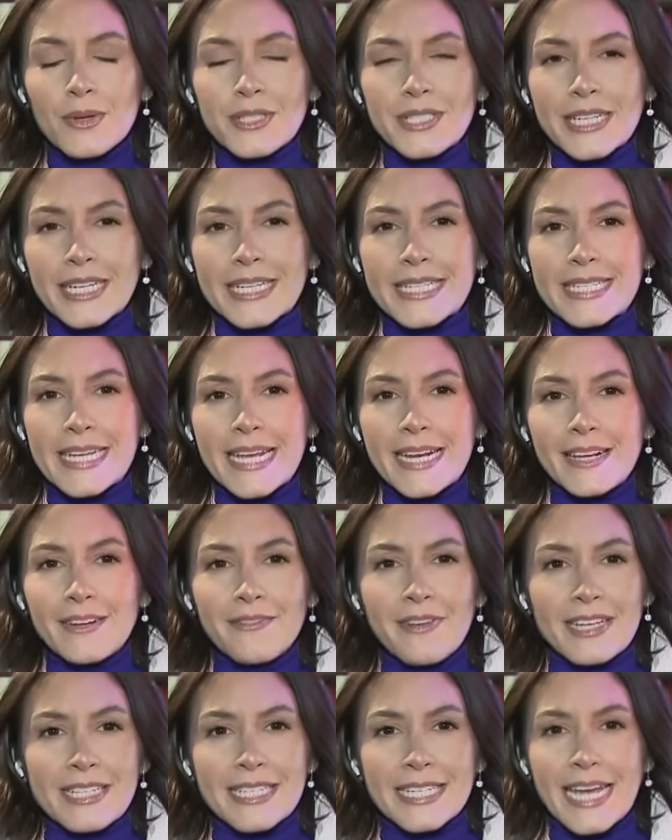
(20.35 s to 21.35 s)
Dick and Dana
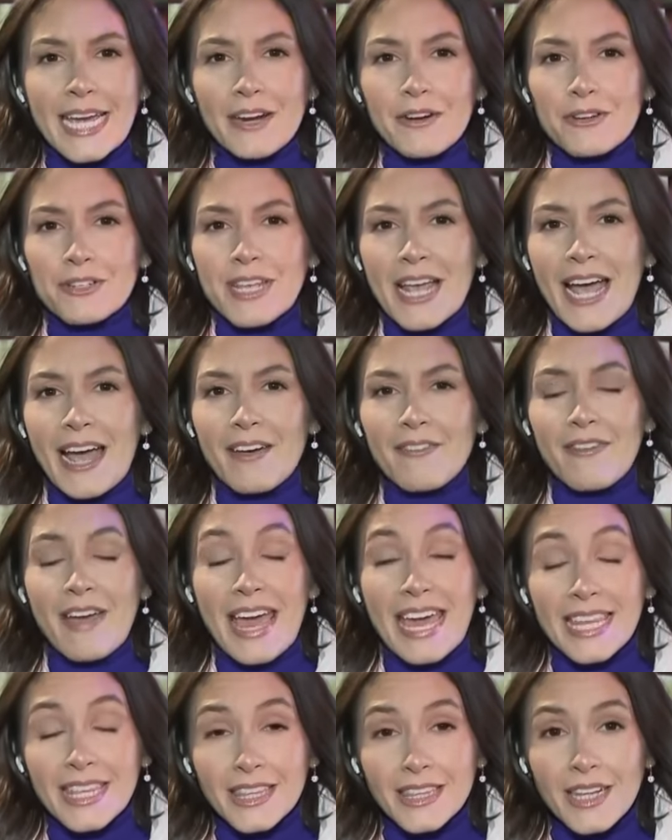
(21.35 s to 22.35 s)
investigators have
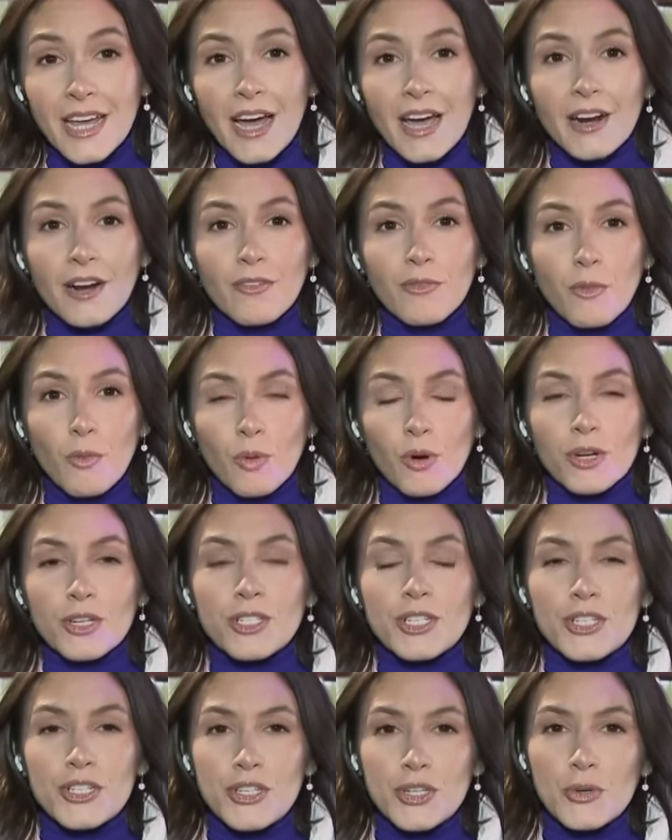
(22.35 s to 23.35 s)
a lot of
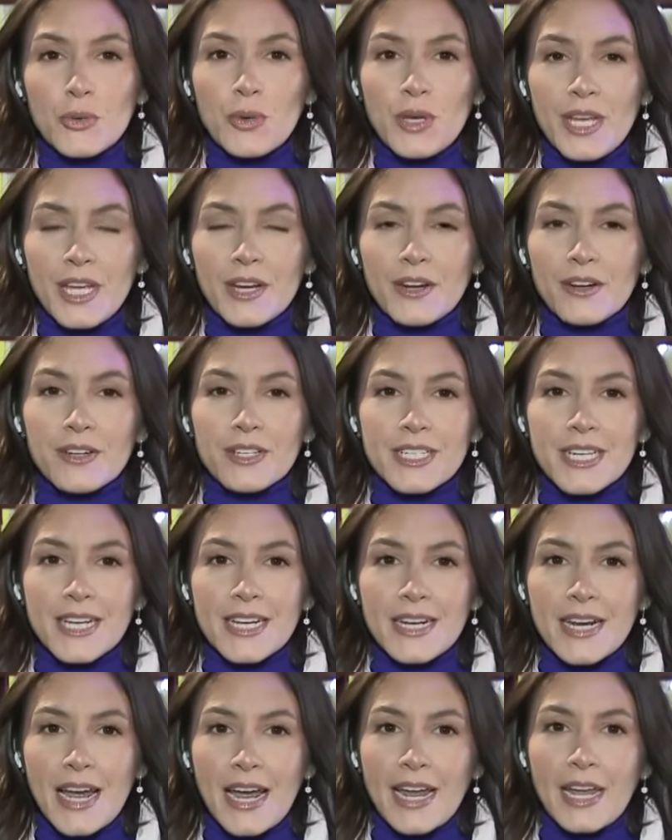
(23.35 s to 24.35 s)
work to do here
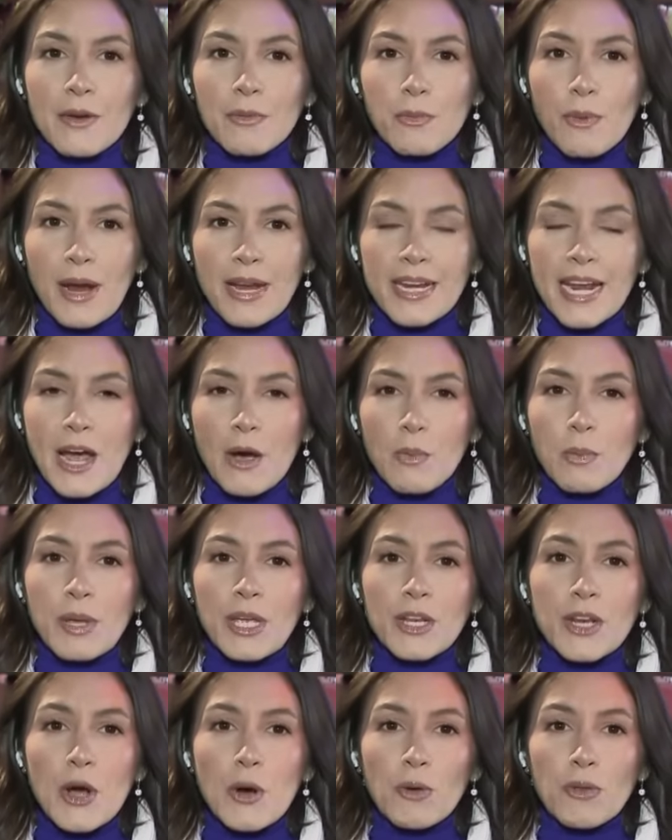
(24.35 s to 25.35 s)
tonight. Right now,
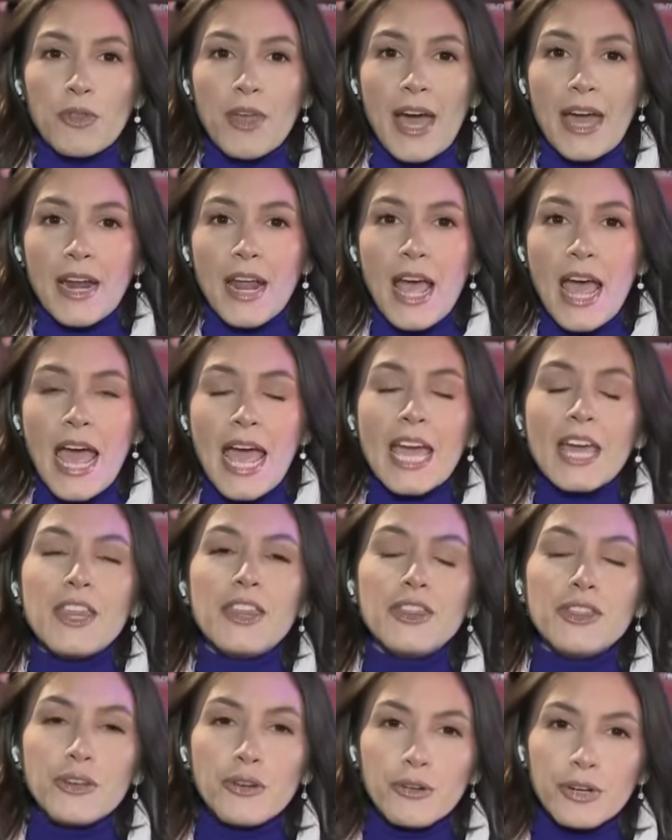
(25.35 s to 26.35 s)
we know that a
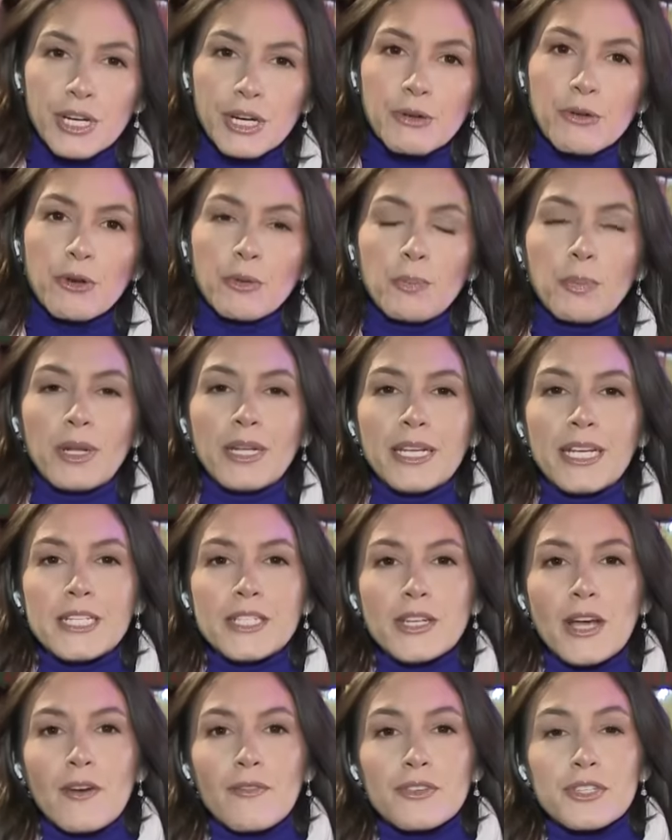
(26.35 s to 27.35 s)
30-year-old
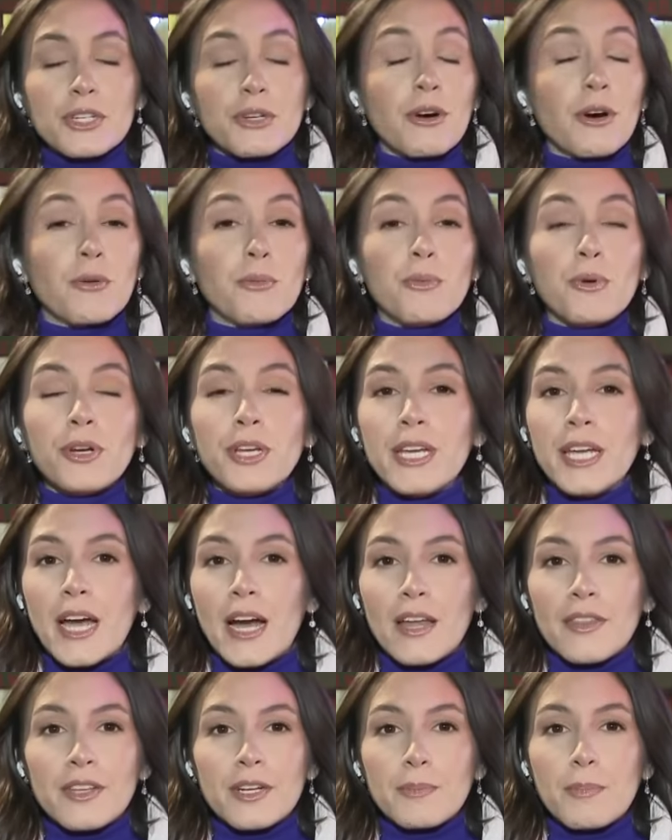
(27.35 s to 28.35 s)
police officer, a rookie
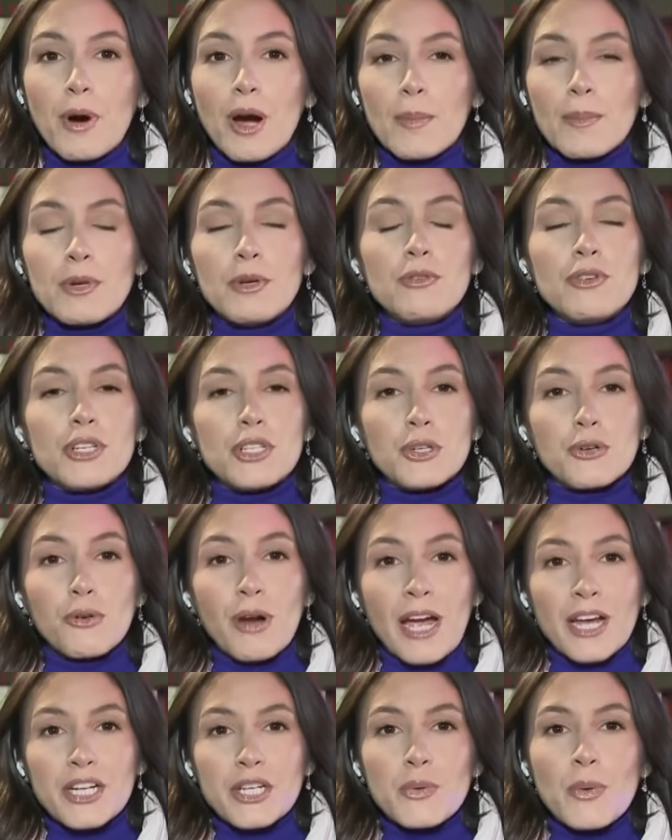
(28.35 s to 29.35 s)
on the department who just
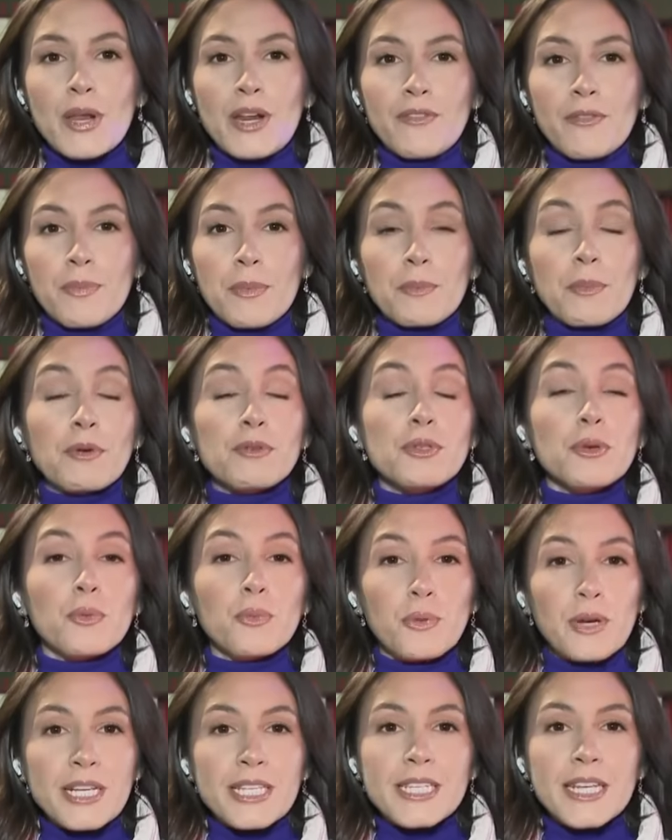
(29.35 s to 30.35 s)
graduated from the most
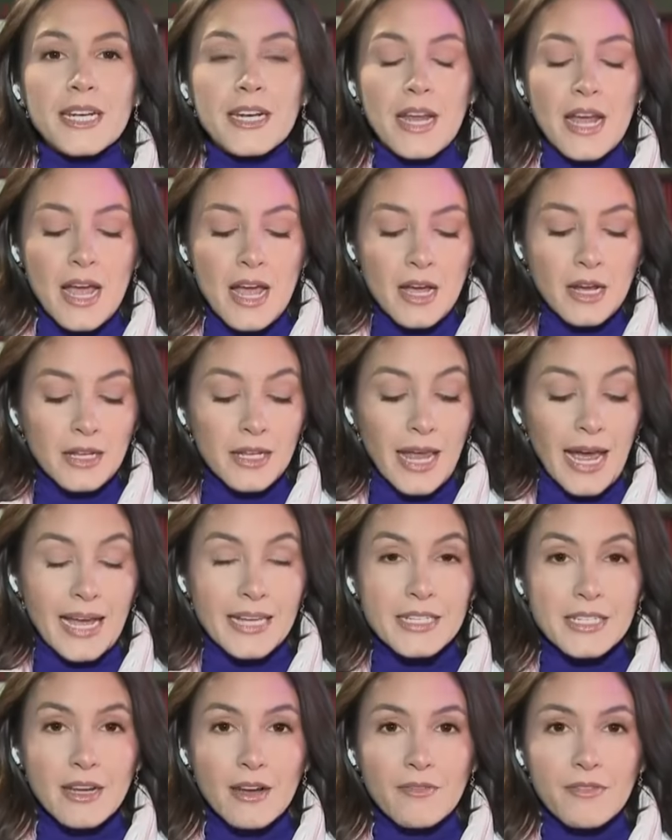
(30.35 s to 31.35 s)
recent
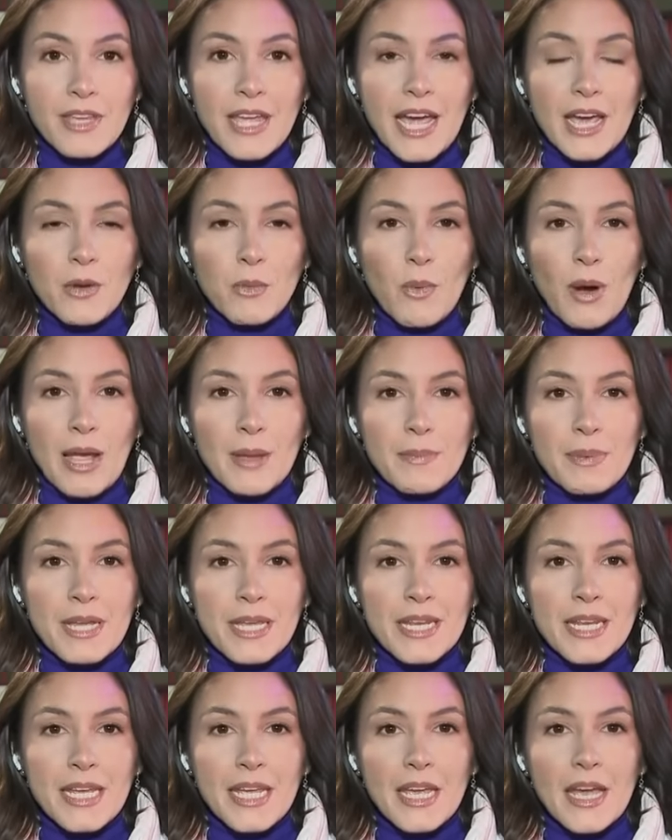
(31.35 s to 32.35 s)
class of the
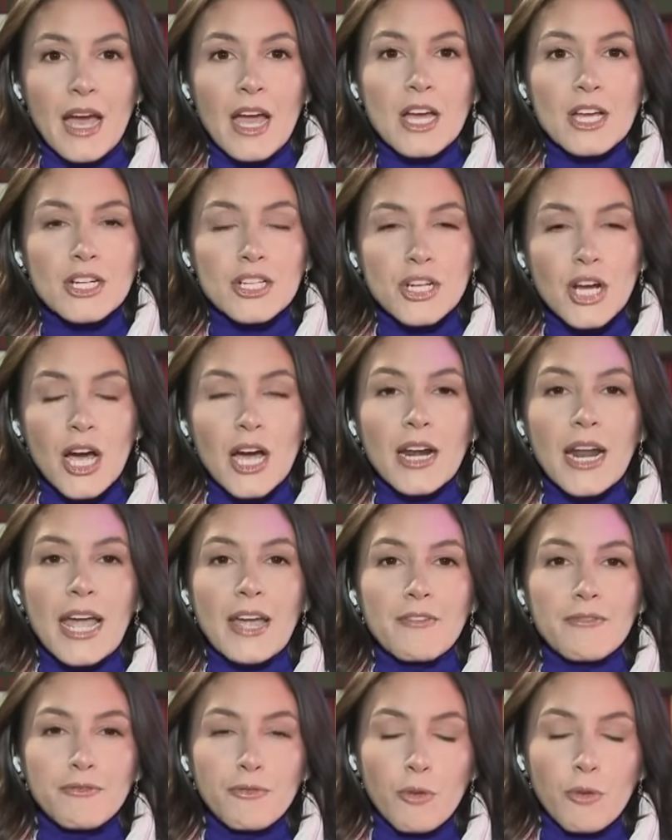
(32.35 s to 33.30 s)
NYPD, shot a